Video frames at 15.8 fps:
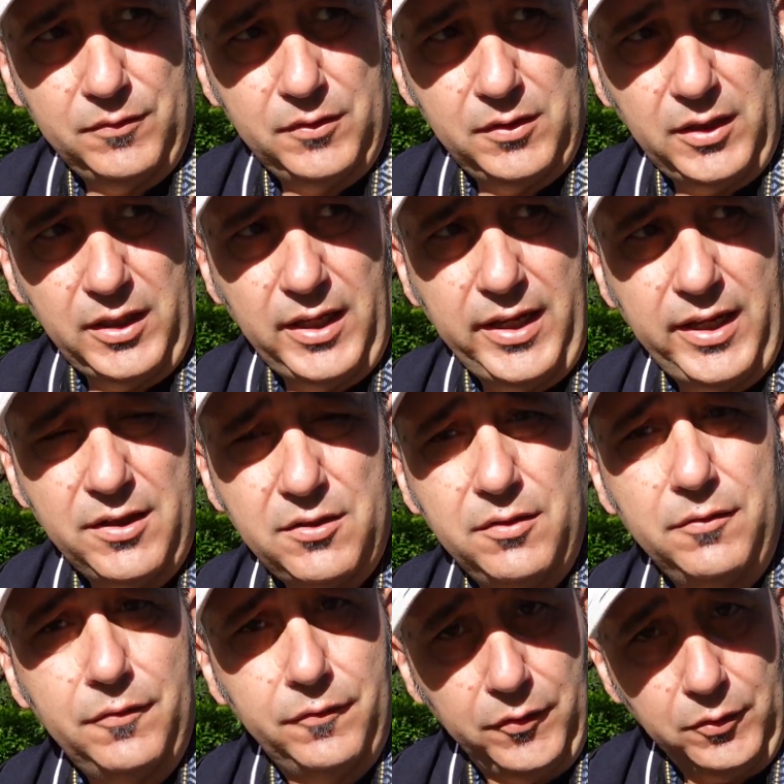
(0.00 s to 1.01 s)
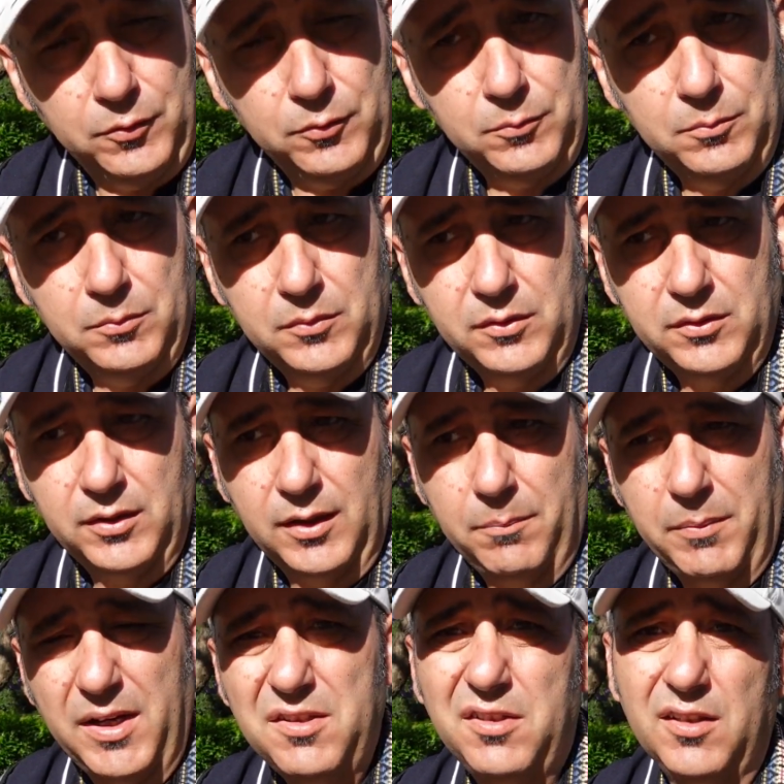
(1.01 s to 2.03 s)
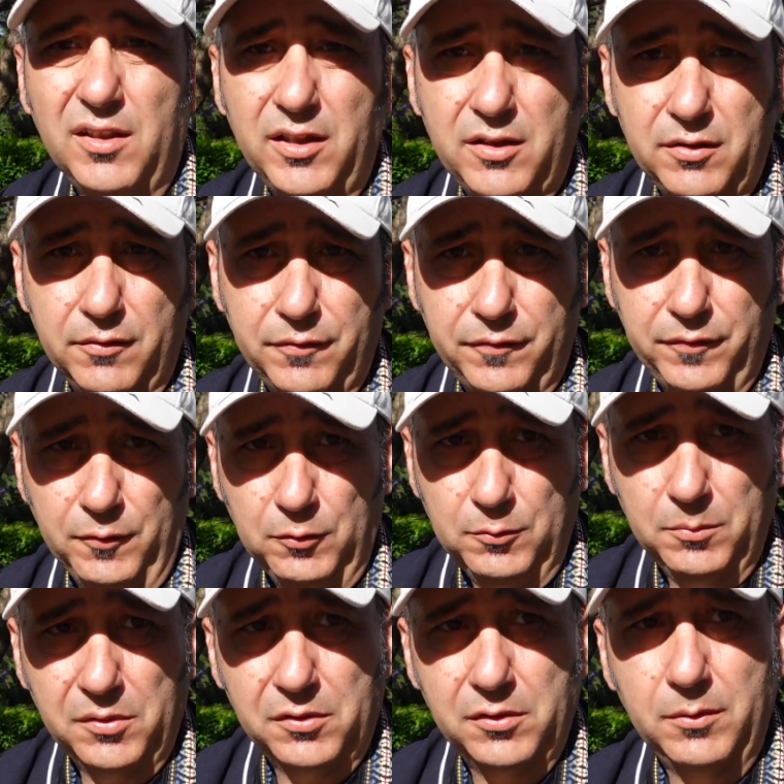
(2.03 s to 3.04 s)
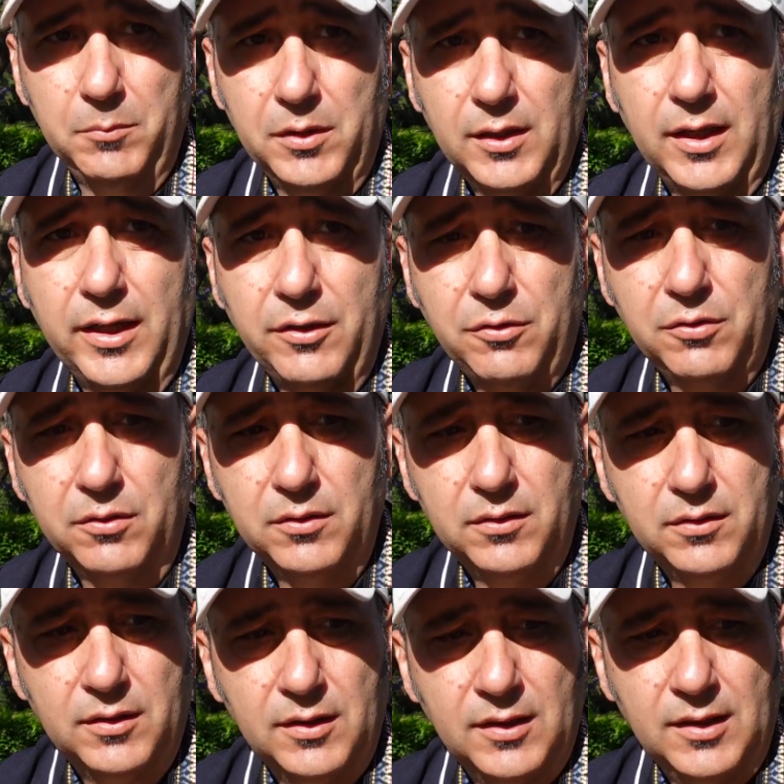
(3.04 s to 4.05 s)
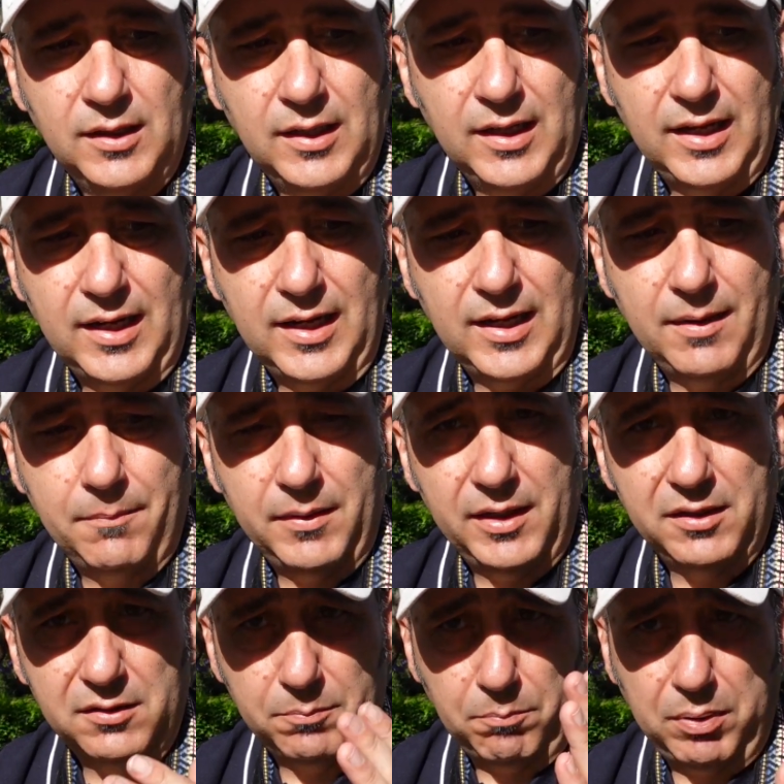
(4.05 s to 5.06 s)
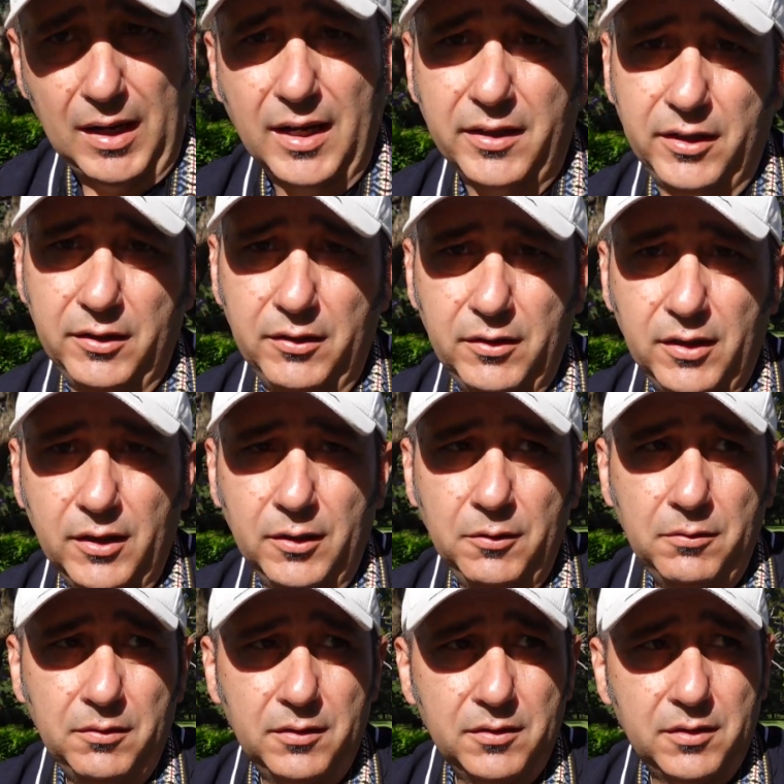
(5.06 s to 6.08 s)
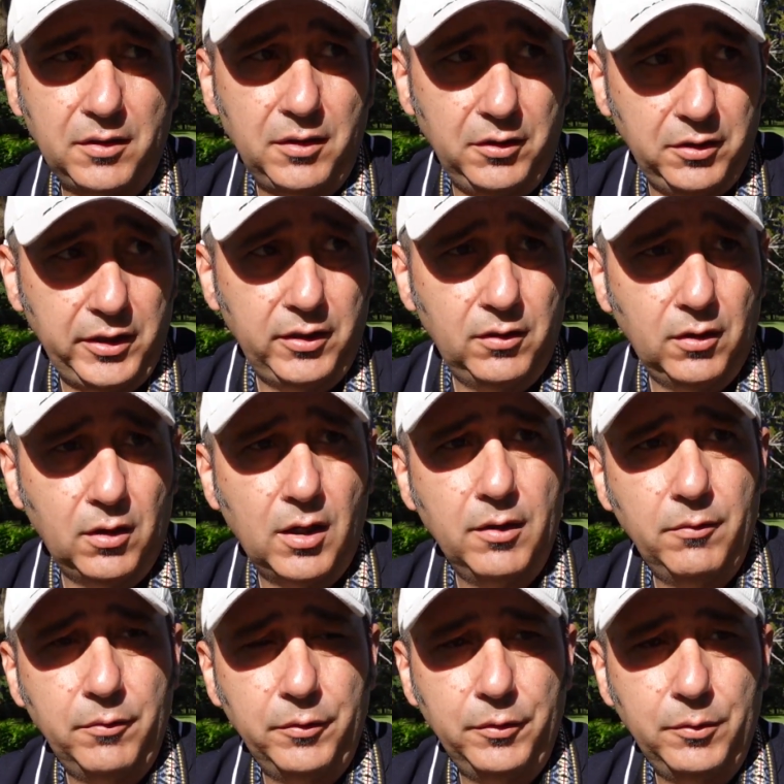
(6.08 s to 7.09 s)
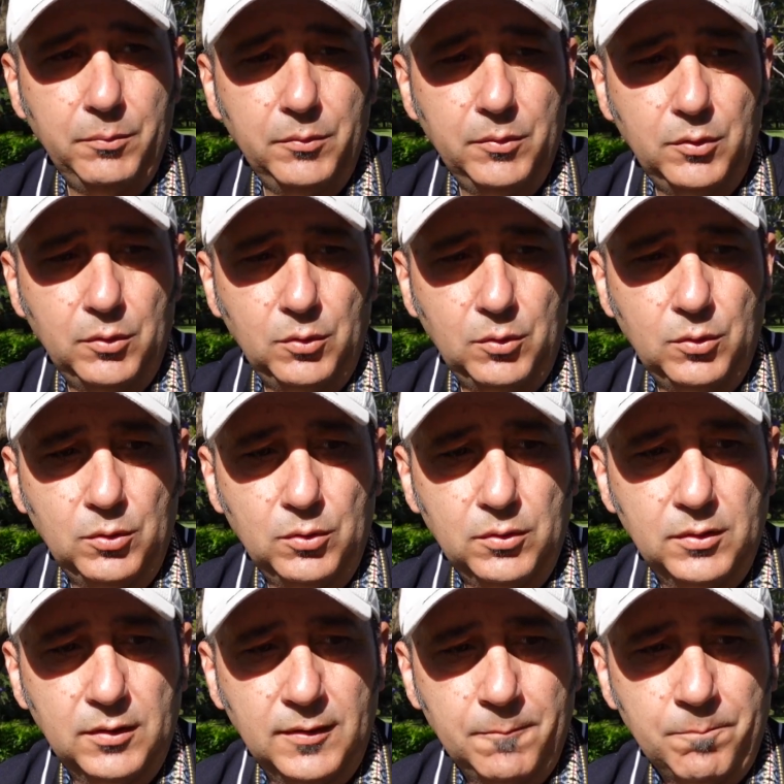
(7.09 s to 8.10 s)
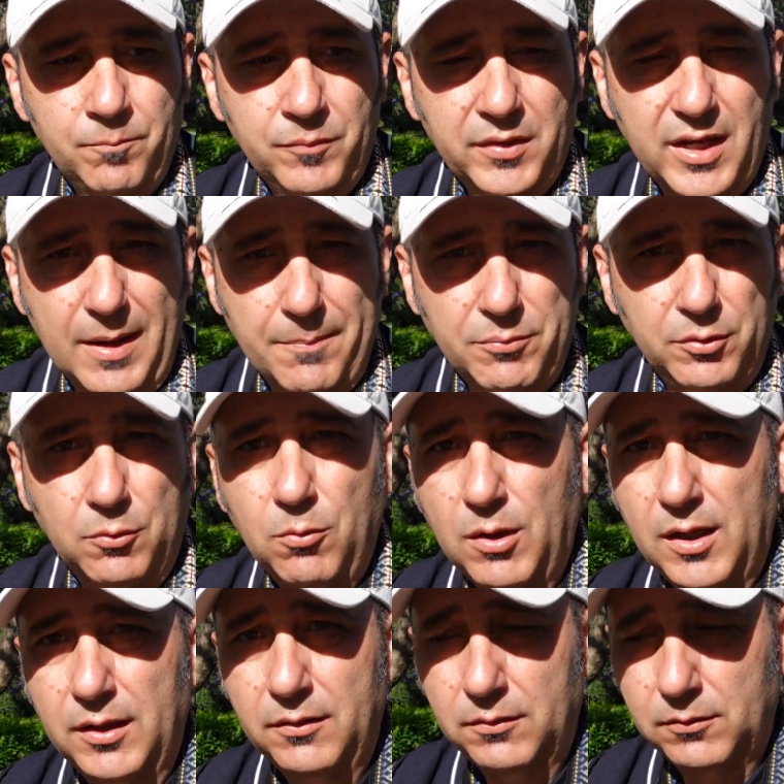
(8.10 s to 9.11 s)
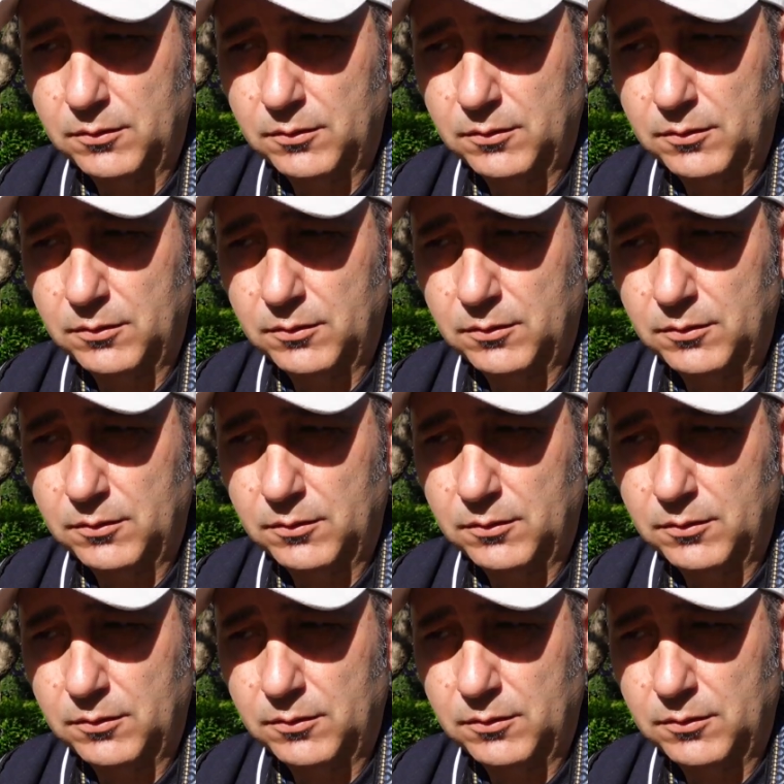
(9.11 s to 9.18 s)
Dehancer Film. So basically it's a film simulation. It's plug-in though, so you need Lightroom or Capture One,